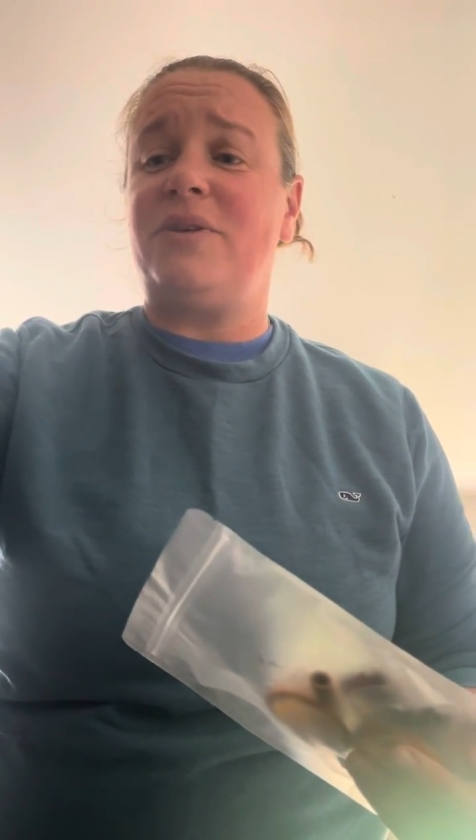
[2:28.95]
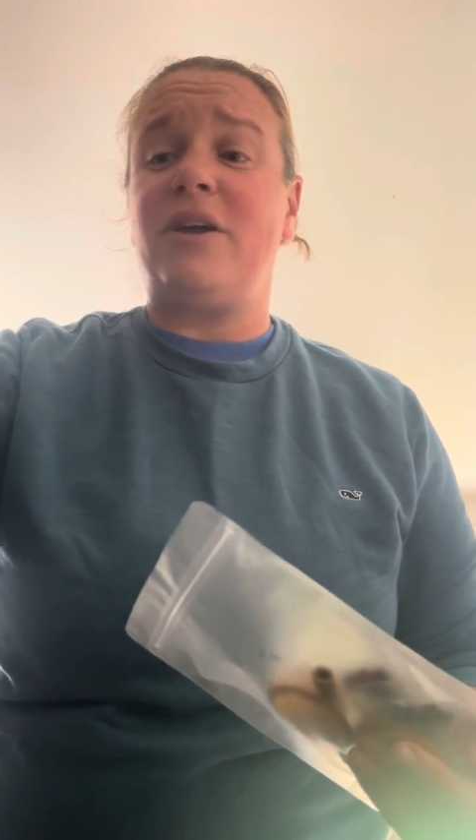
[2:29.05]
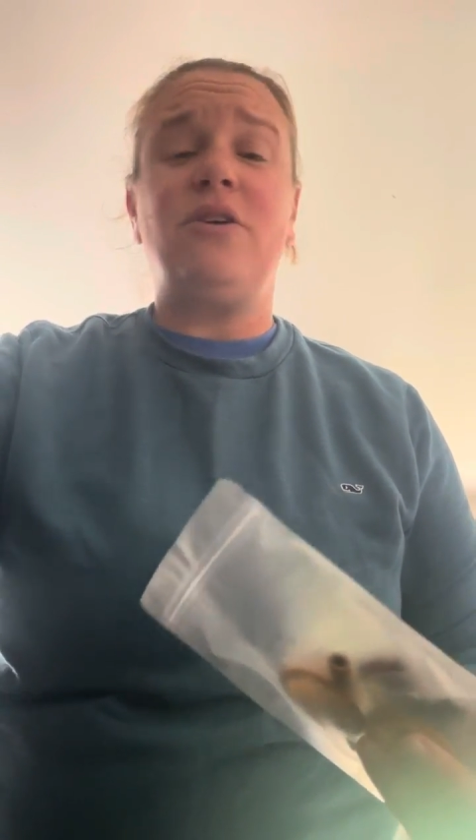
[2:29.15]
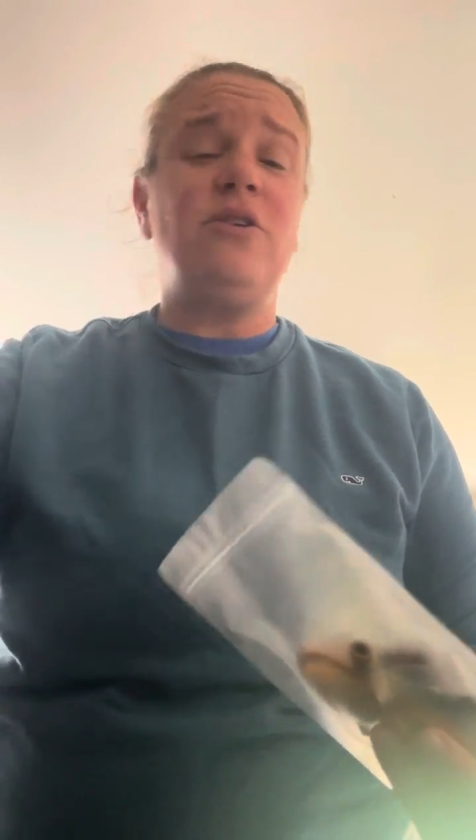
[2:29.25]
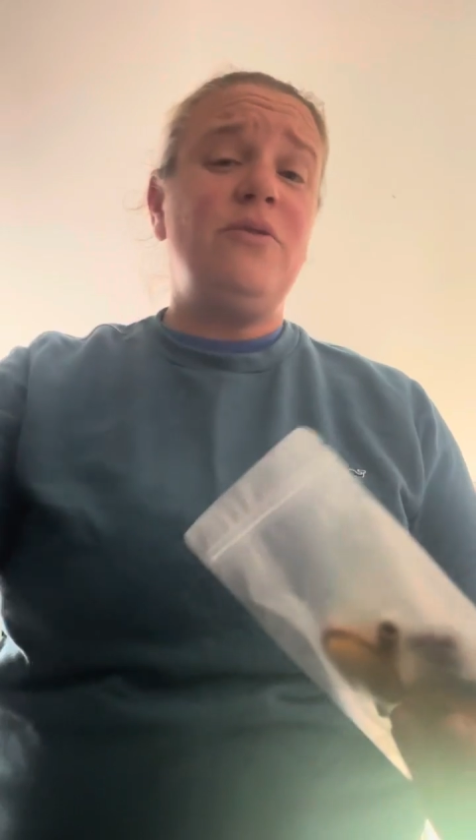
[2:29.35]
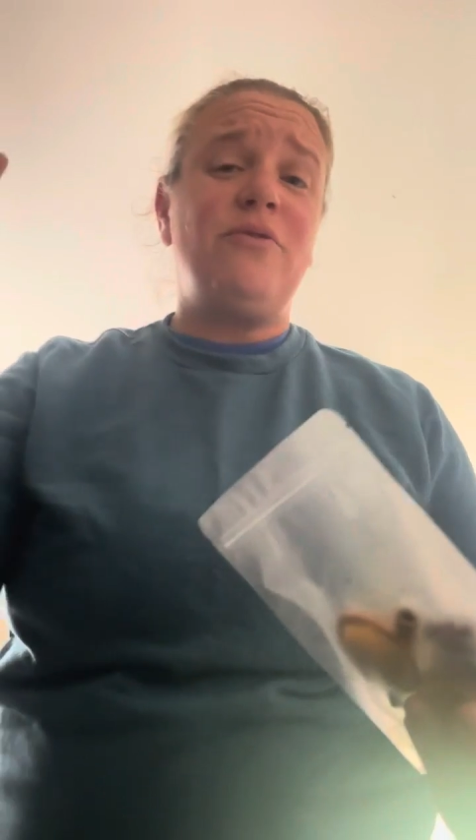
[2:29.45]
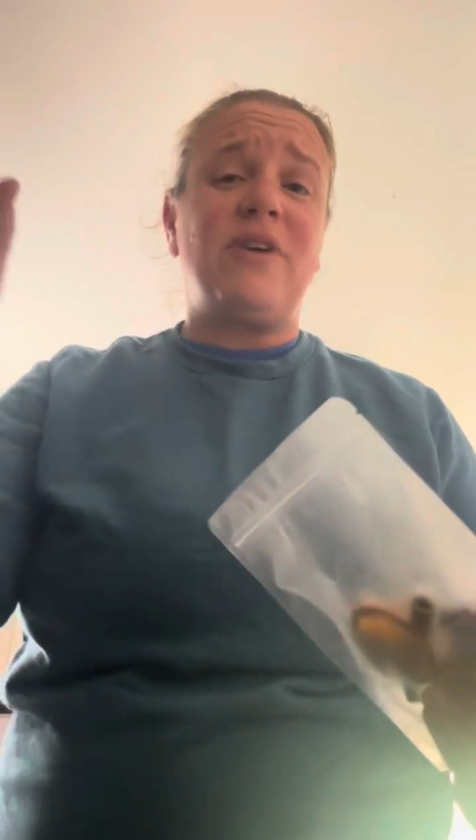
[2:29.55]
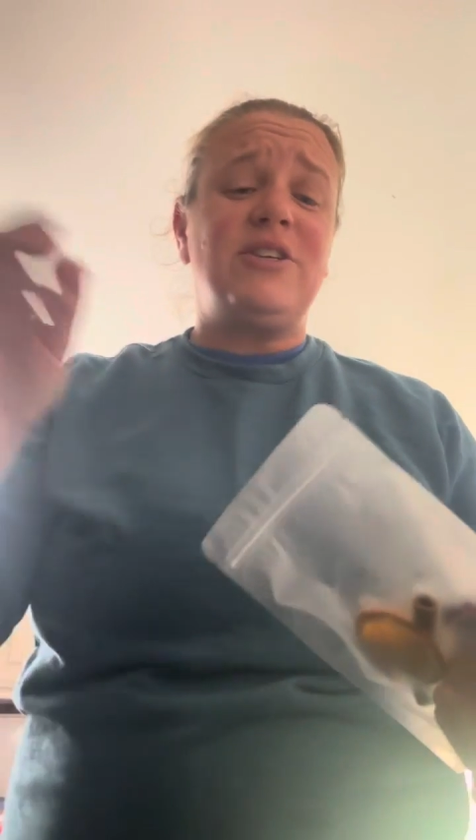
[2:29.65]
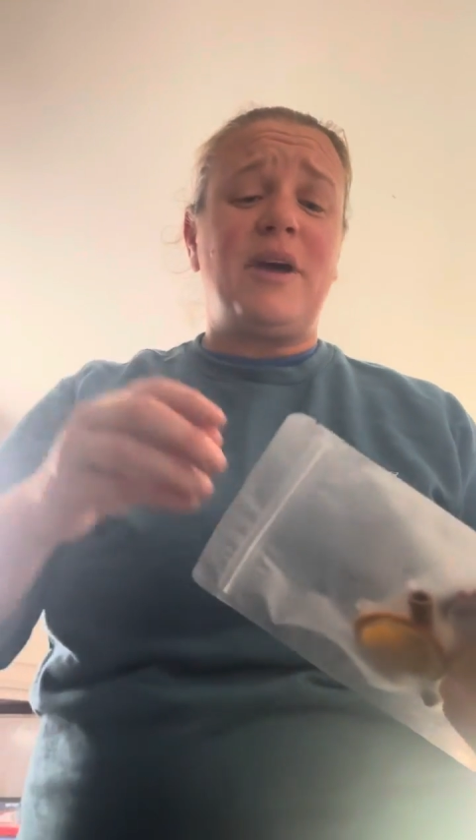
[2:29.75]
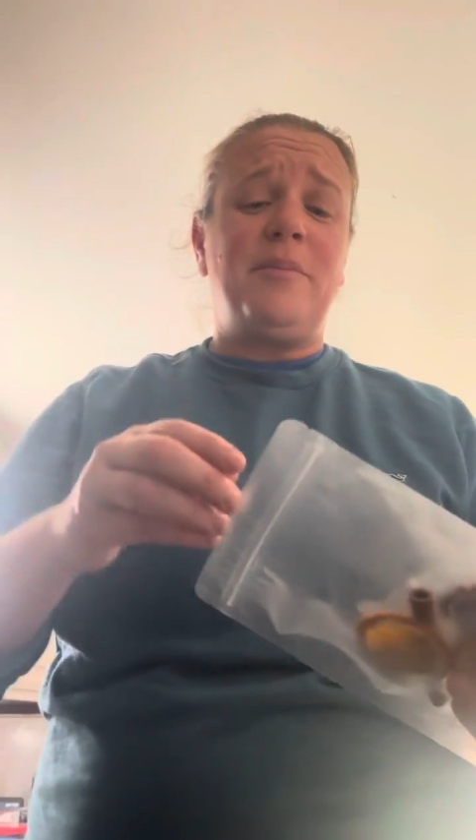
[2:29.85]
Now you can do
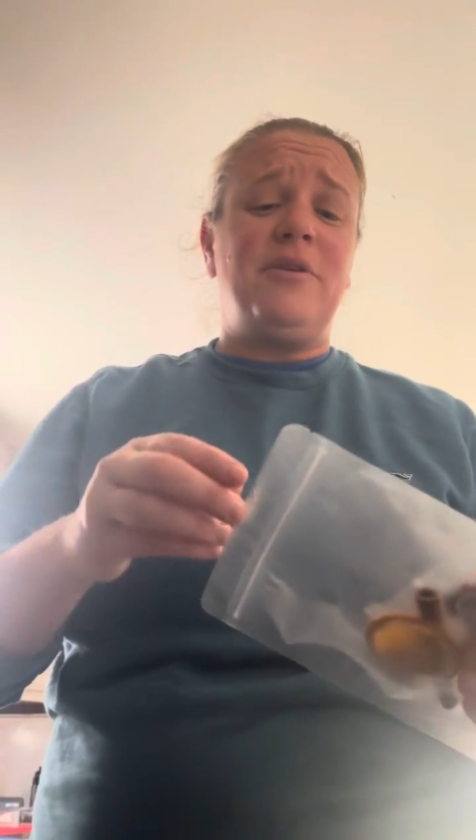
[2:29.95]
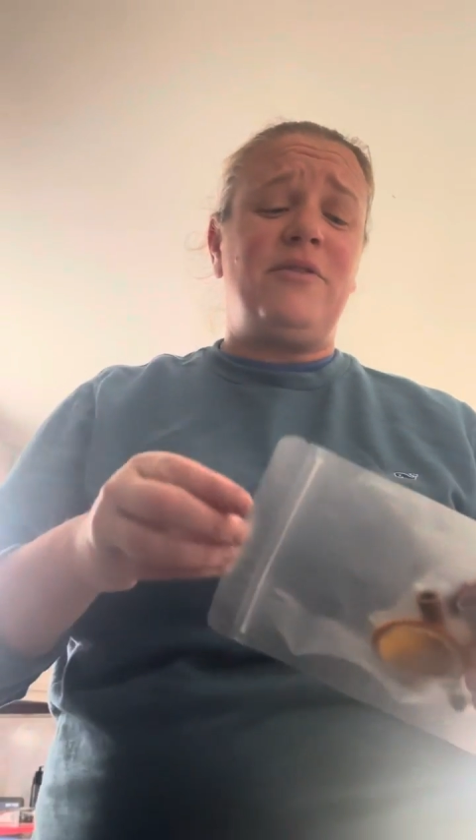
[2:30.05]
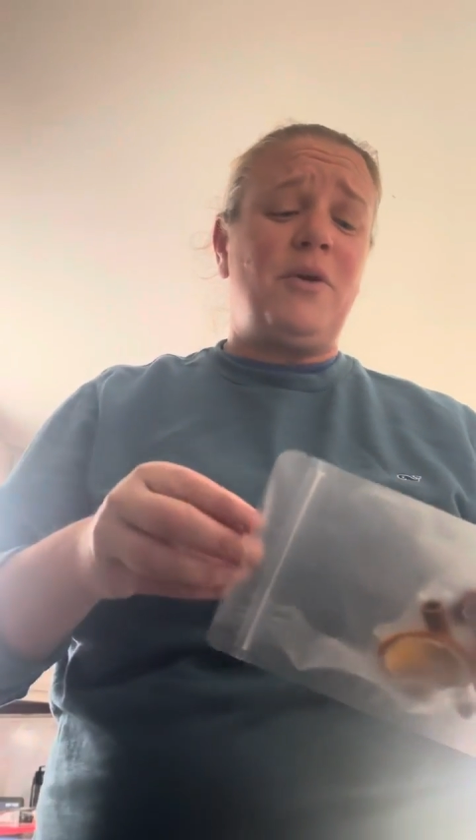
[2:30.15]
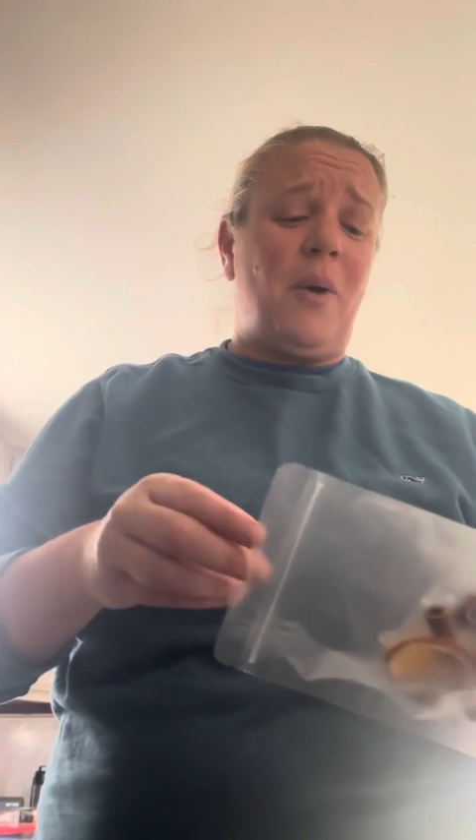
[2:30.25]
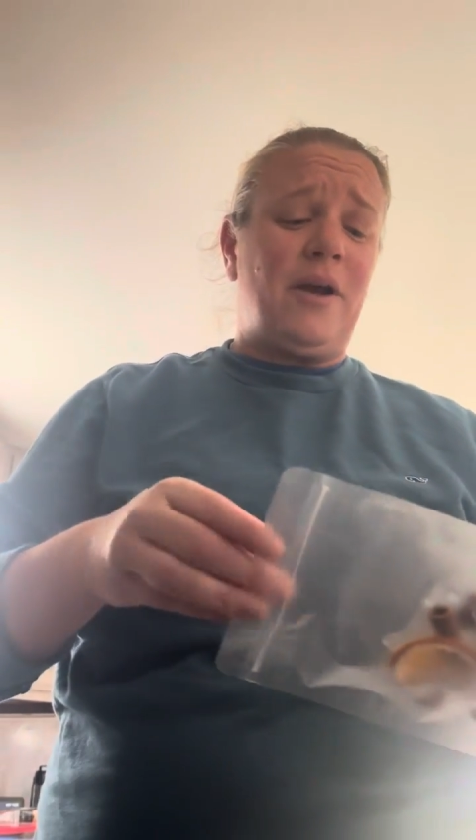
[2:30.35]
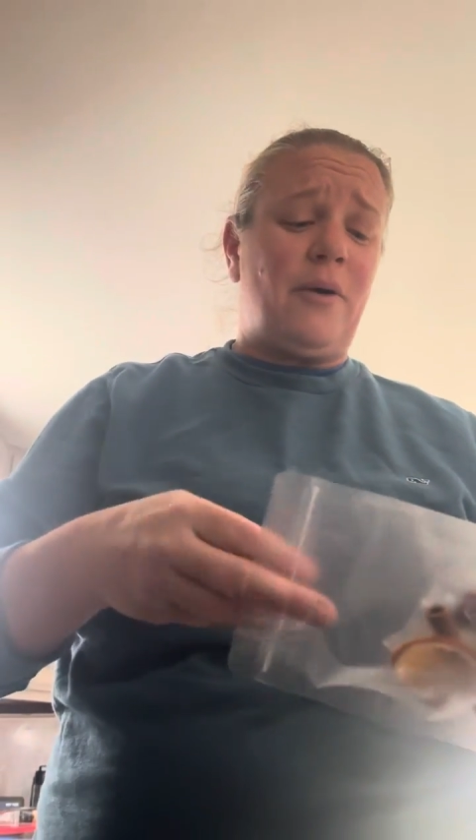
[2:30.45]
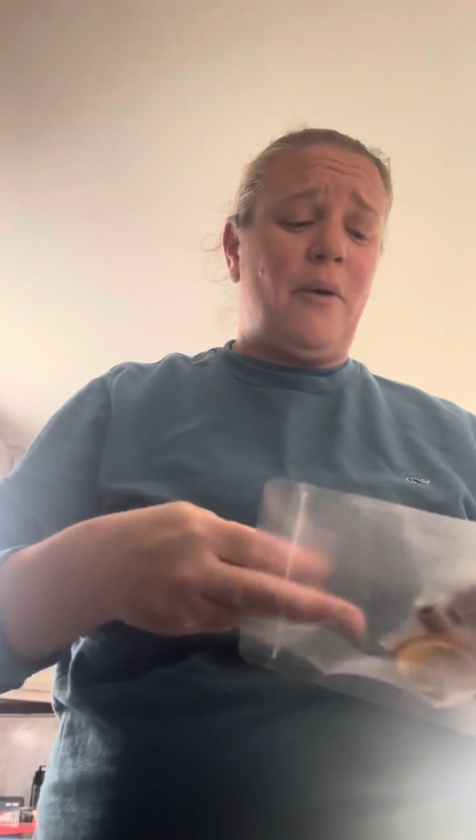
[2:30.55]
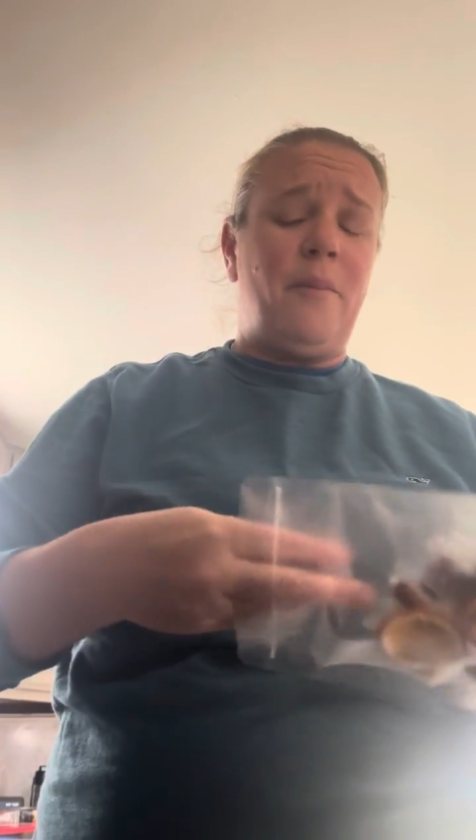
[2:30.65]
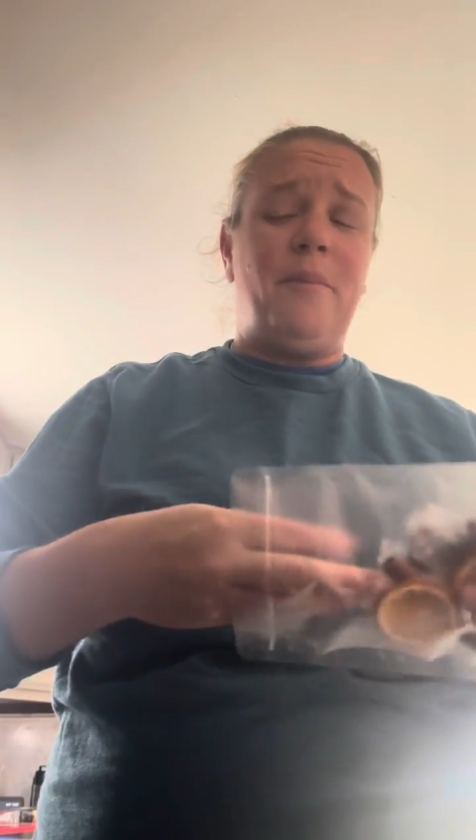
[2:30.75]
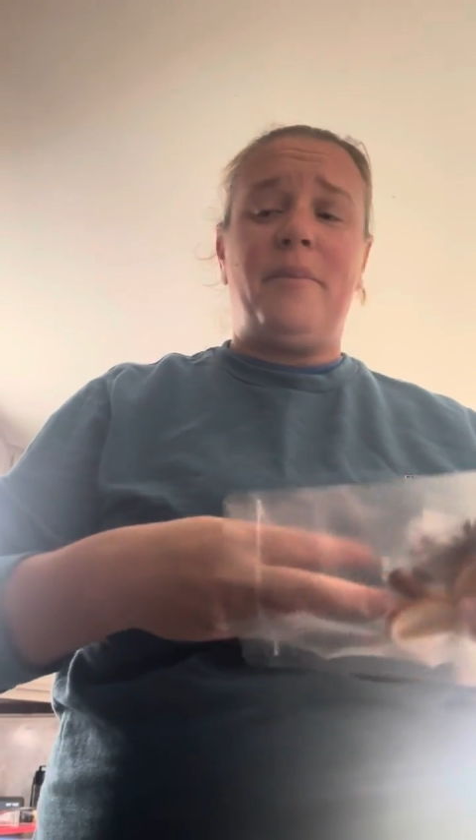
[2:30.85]
fresh apple if you want at
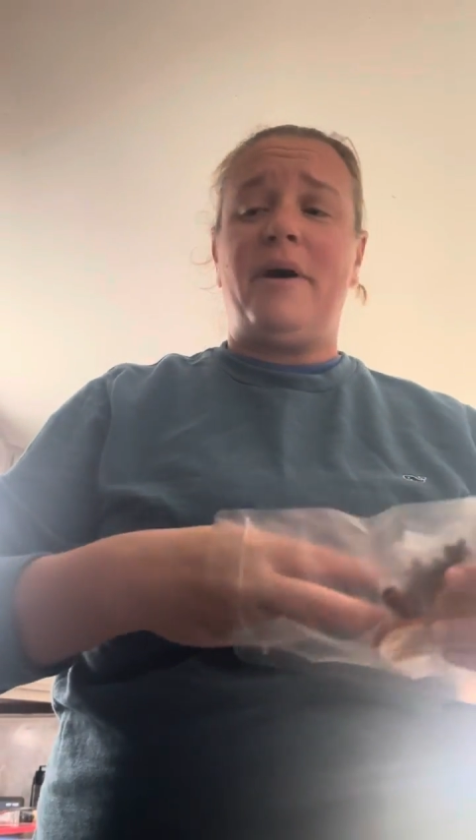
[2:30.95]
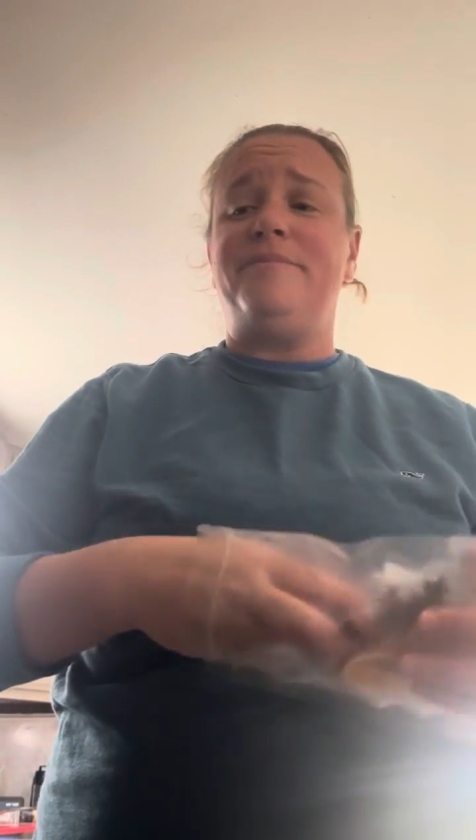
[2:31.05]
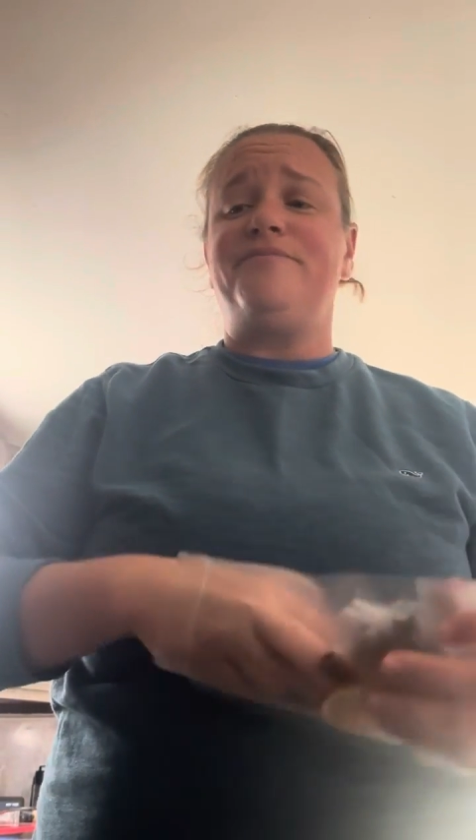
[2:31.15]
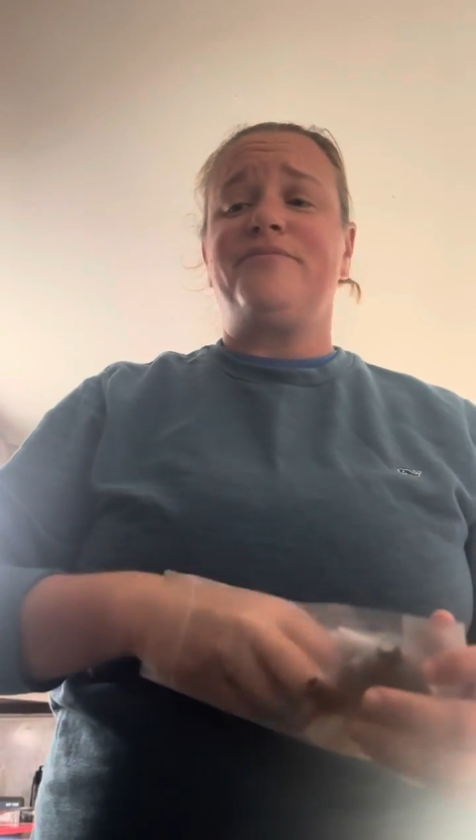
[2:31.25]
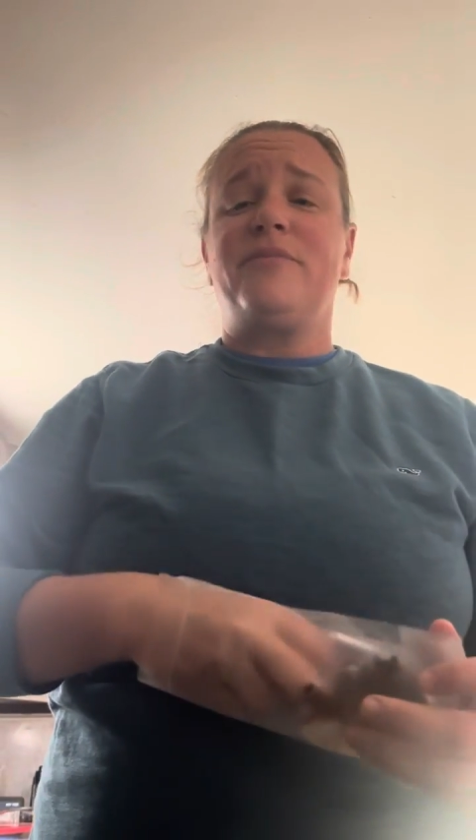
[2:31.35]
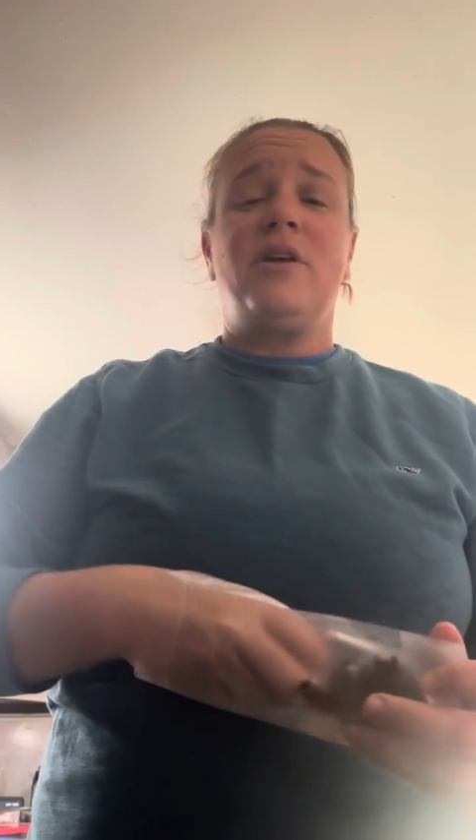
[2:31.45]
home, but